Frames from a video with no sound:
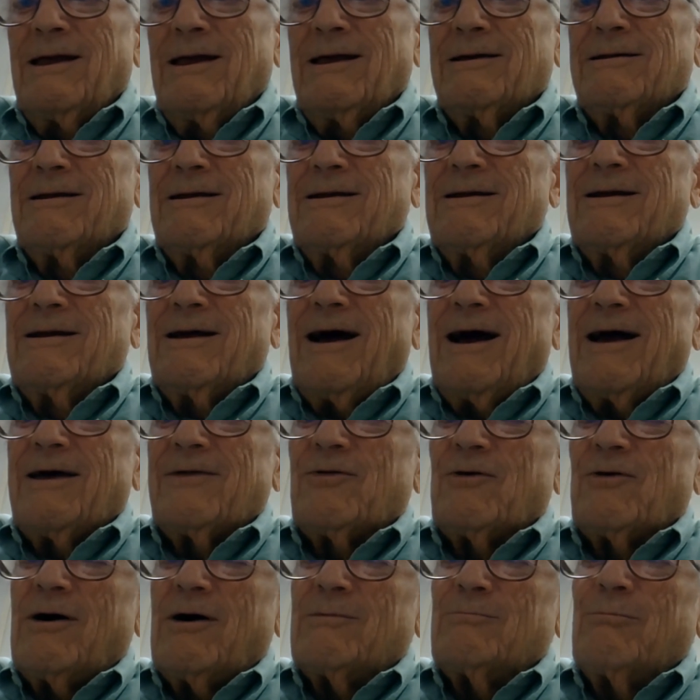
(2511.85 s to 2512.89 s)
And I
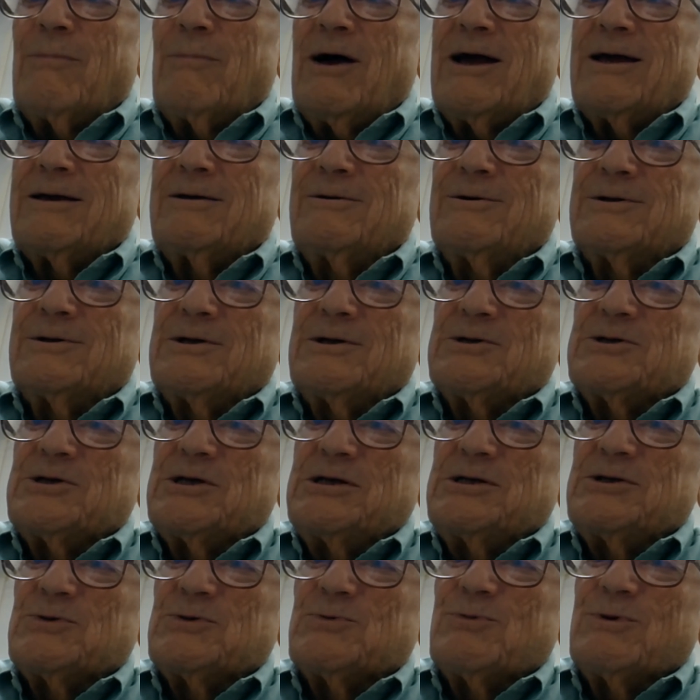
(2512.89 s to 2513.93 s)
thought, my goodness,
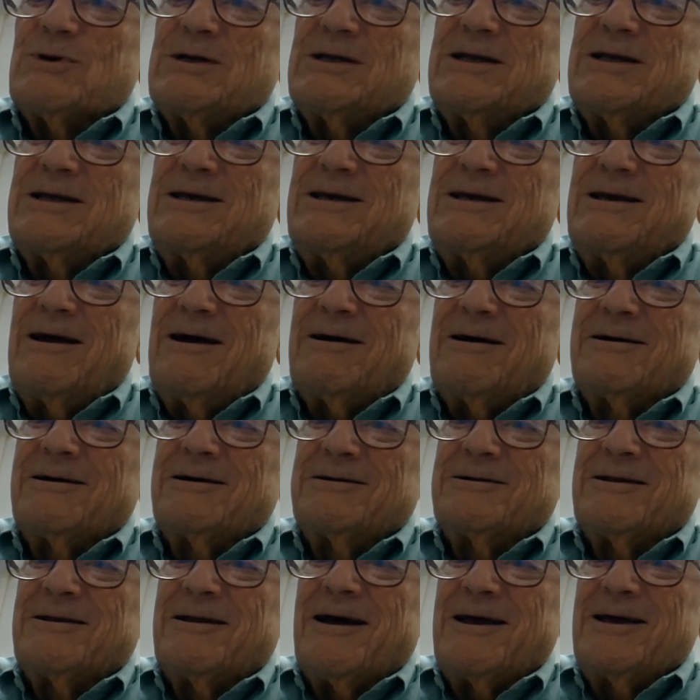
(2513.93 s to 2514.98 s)
he's really young
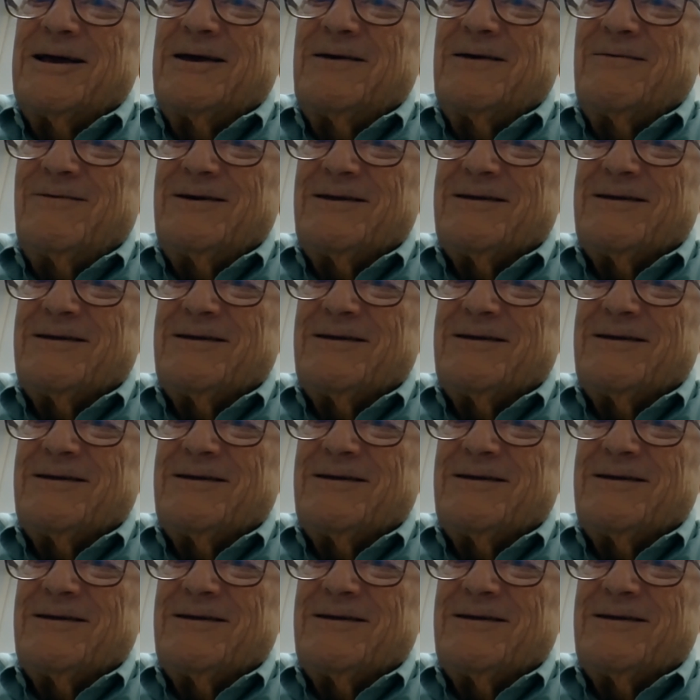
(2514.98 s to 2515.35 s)
and naive.